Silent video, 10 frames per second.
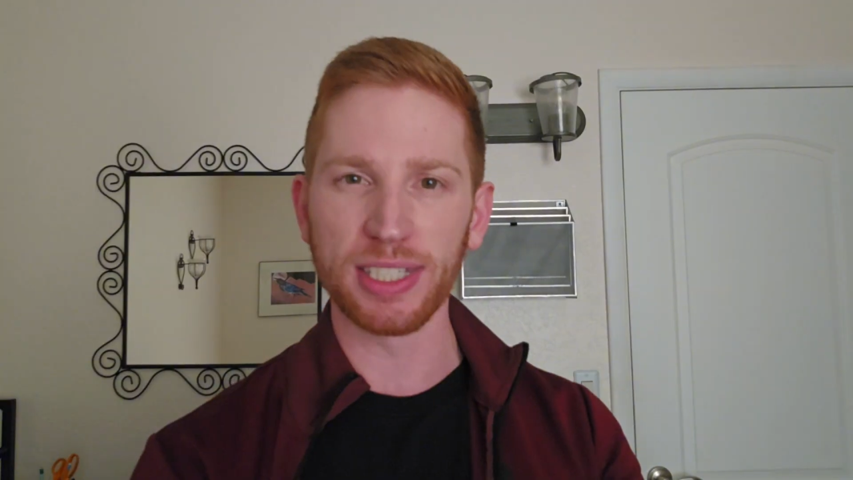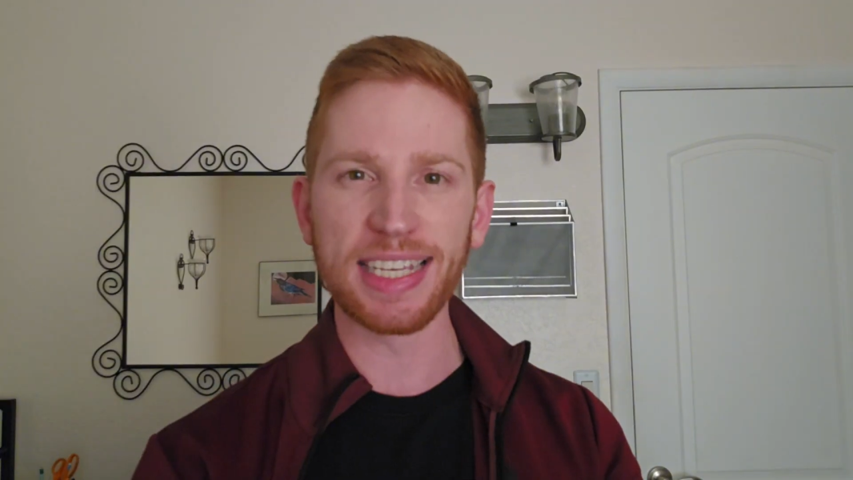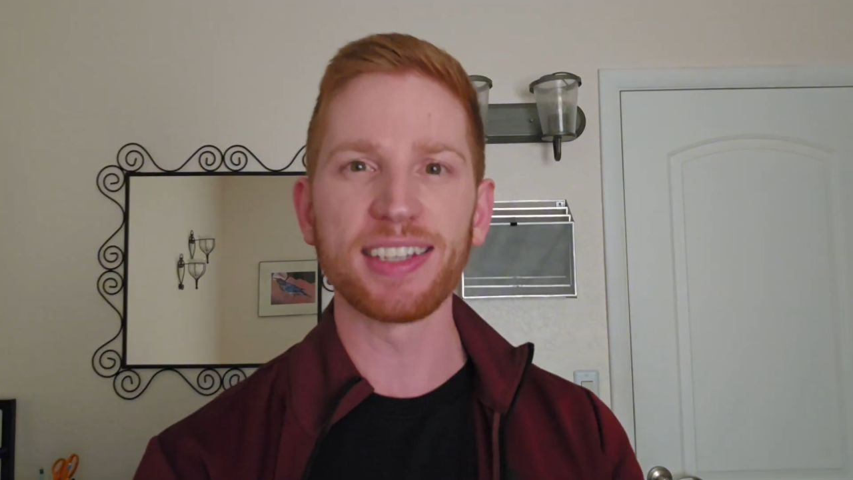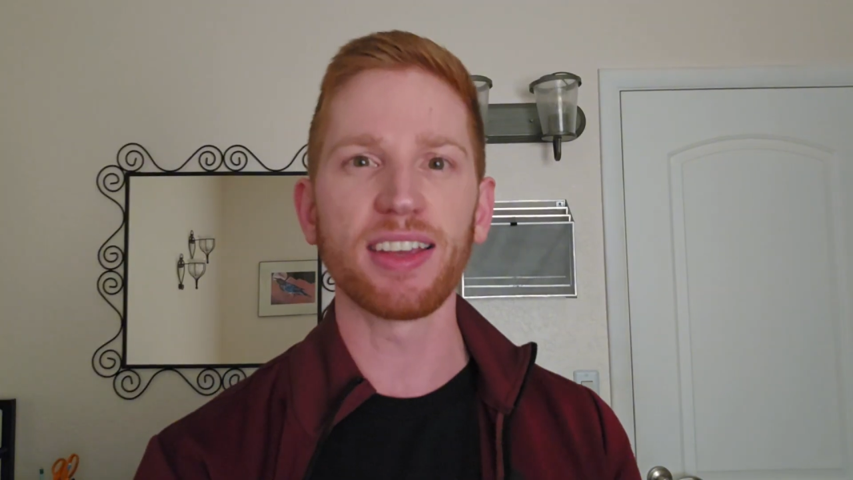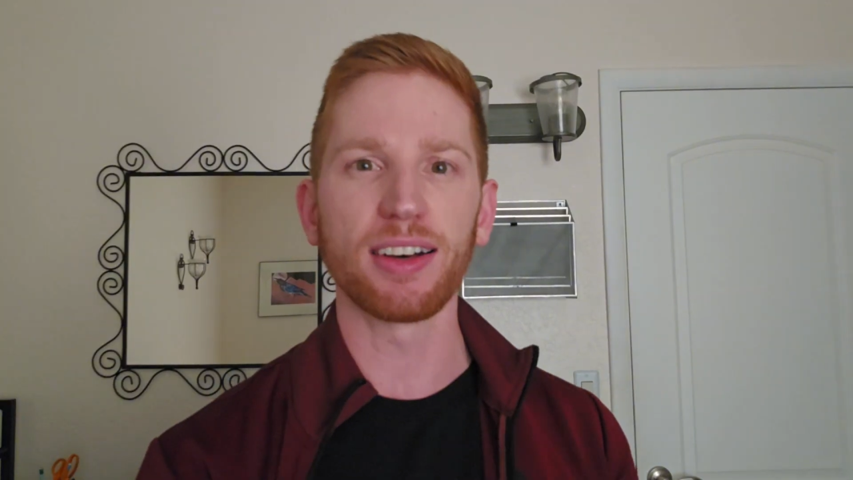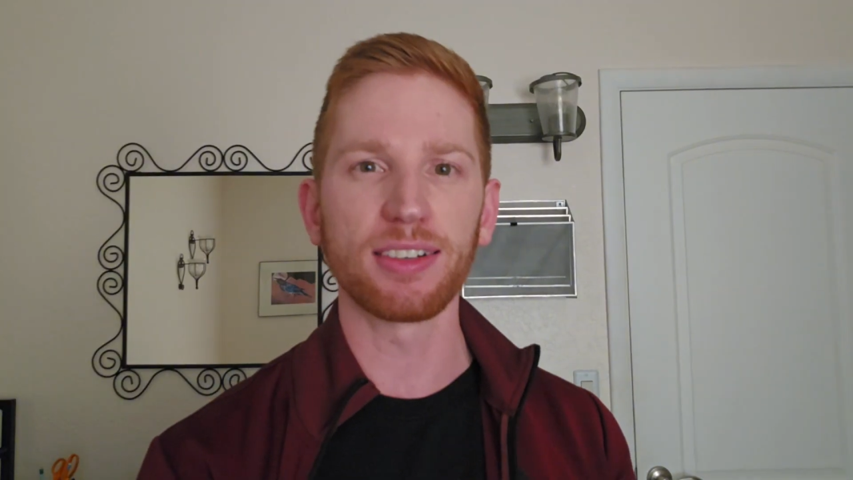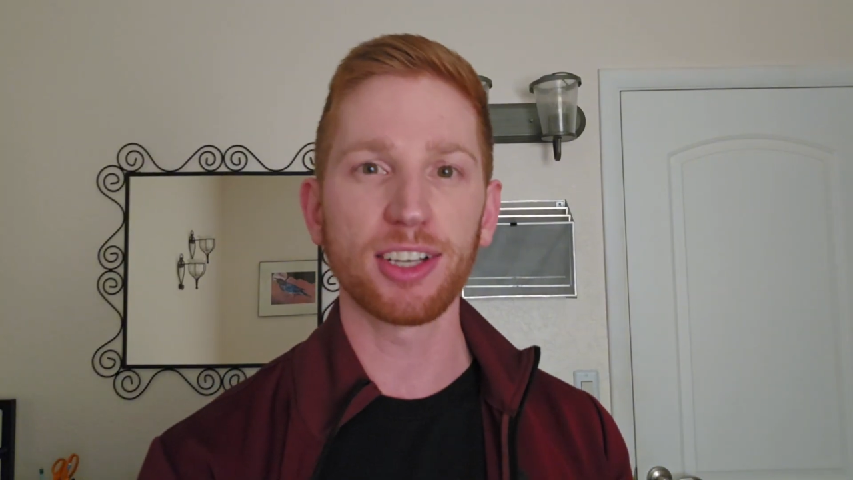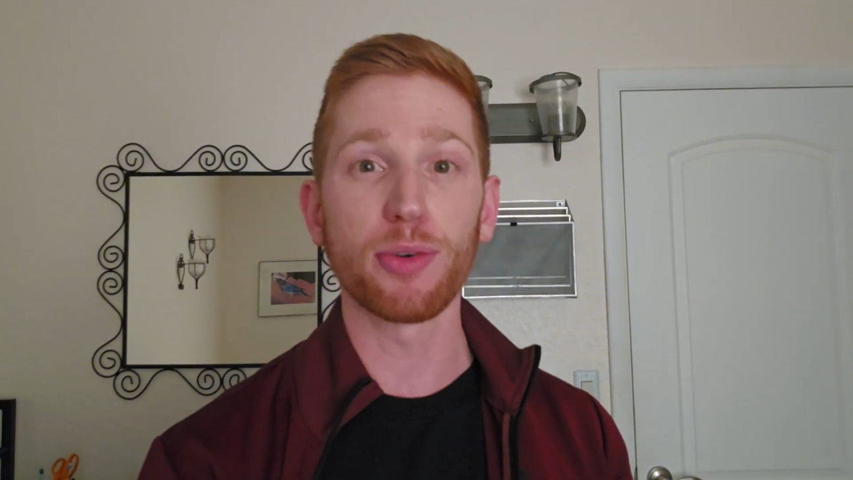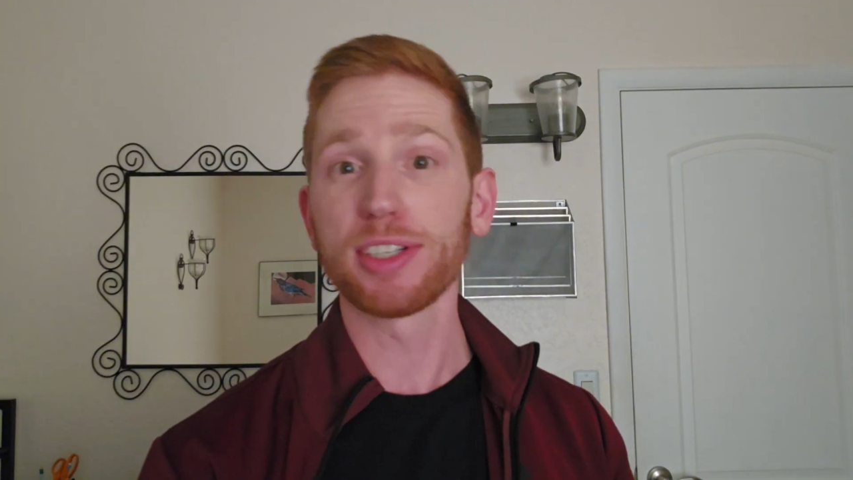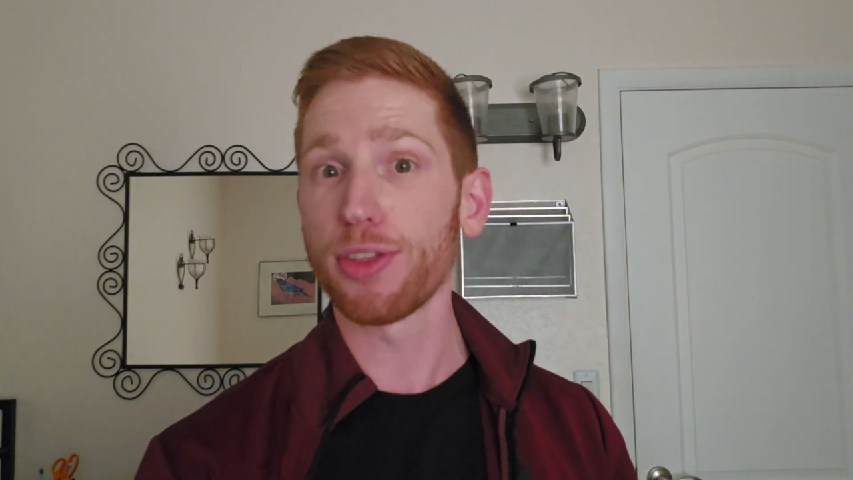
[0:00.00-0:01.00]
detail
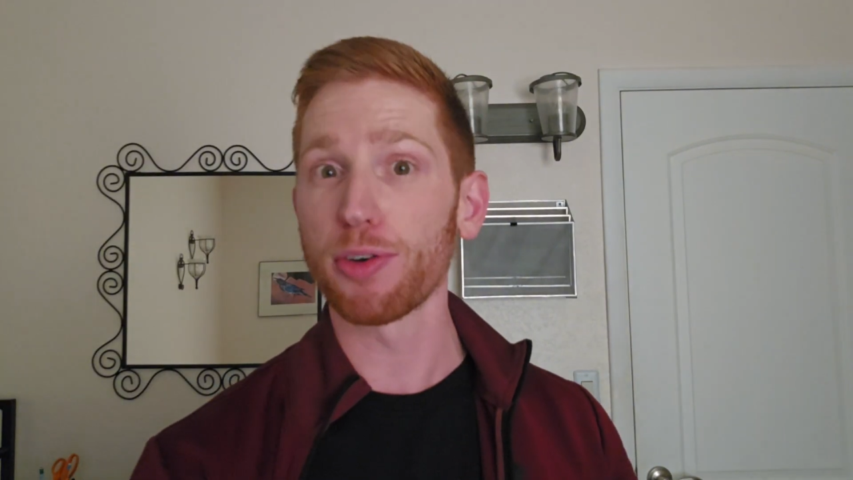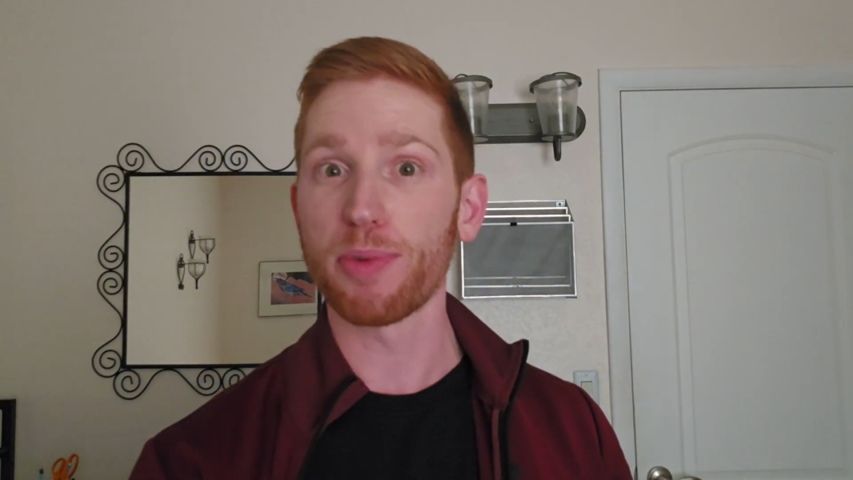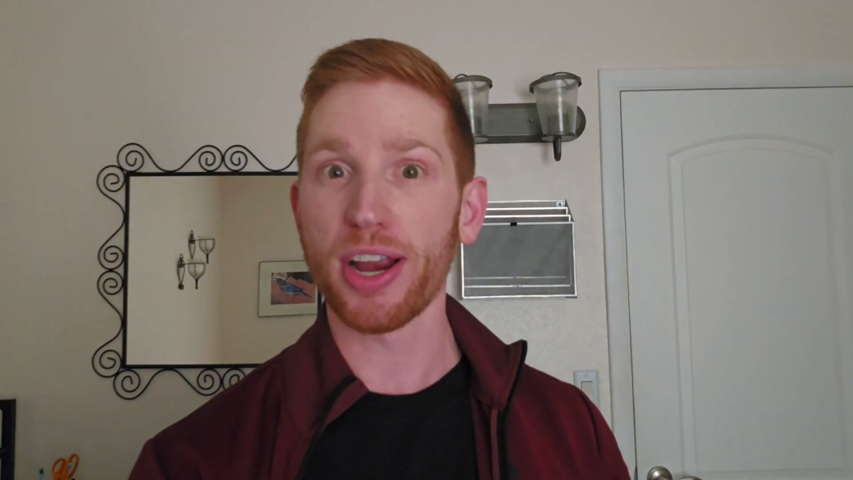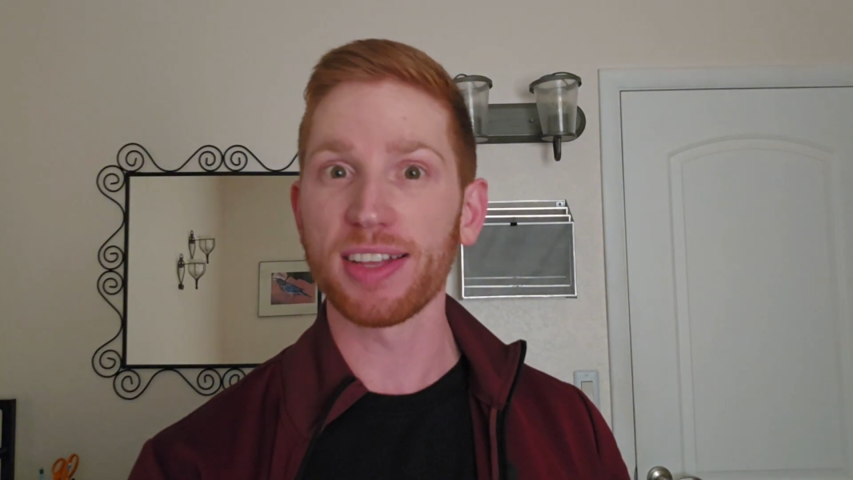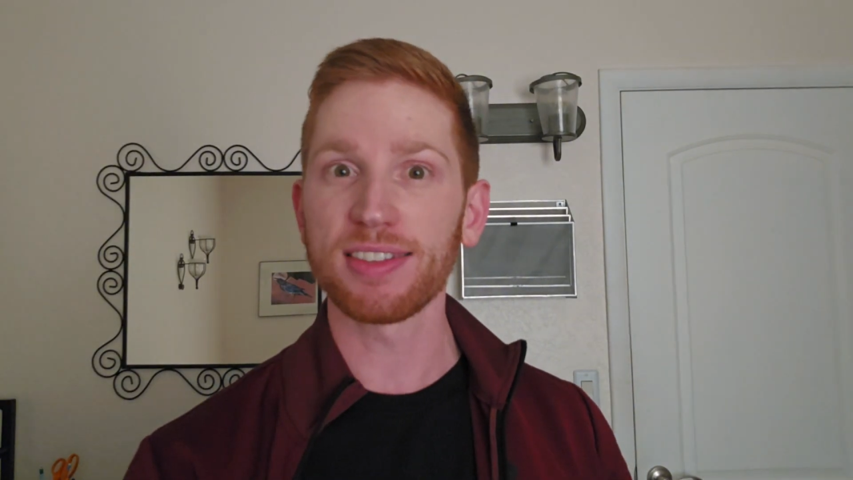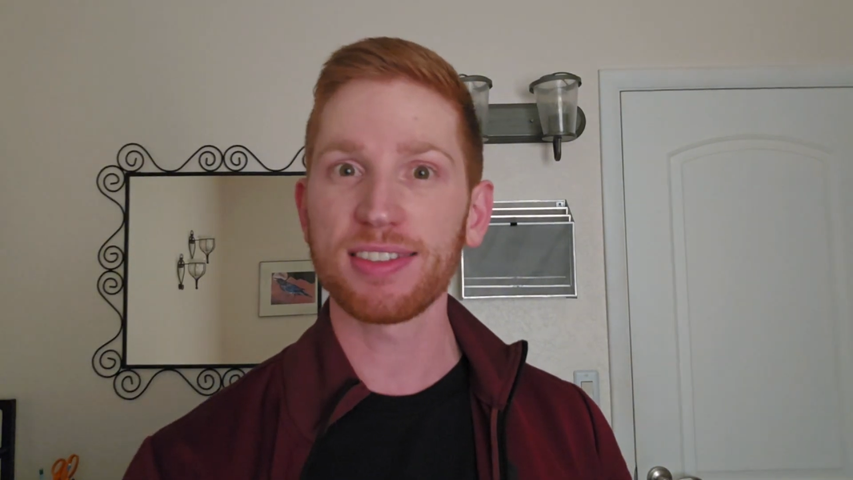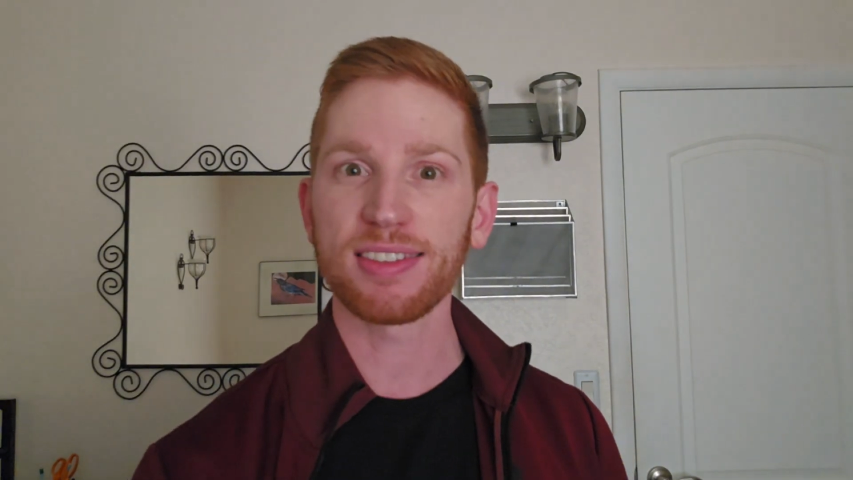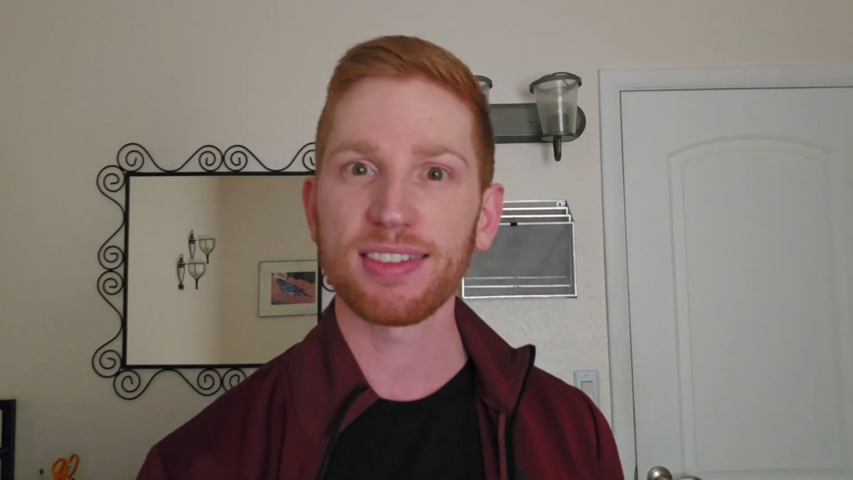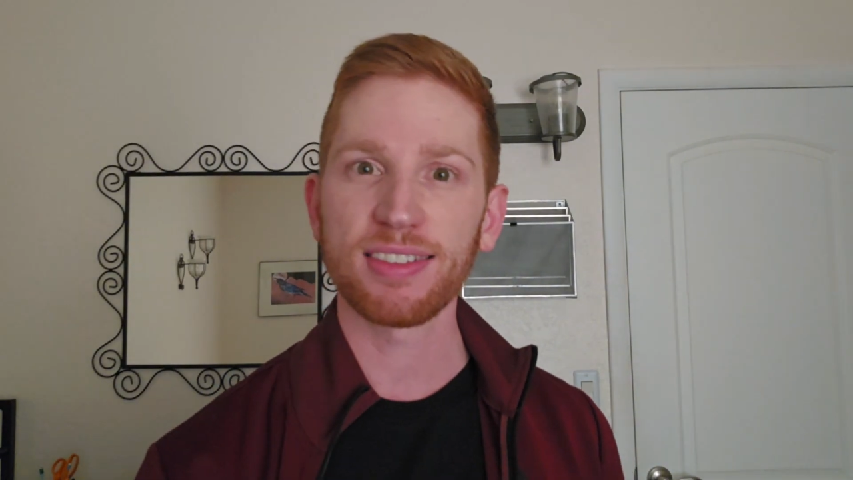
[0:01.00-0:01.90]
going to their brains.